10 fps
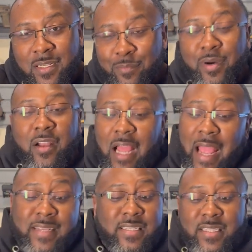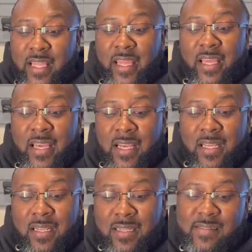But I actually think
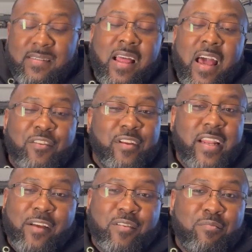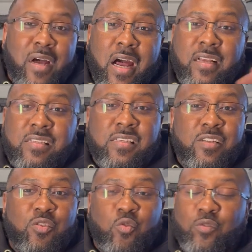the slide on it out the box
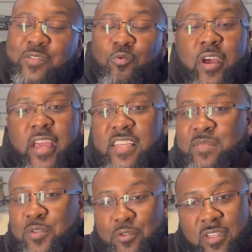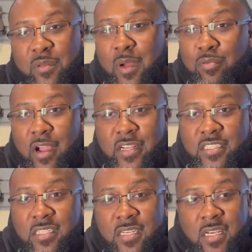was way smoother than my Prodigy.
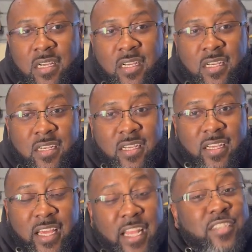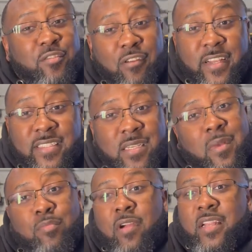And that's crazy because my
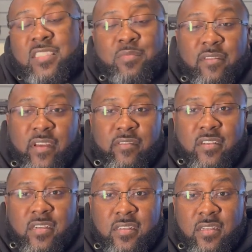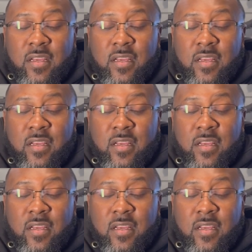Prodigy is my favorite gun.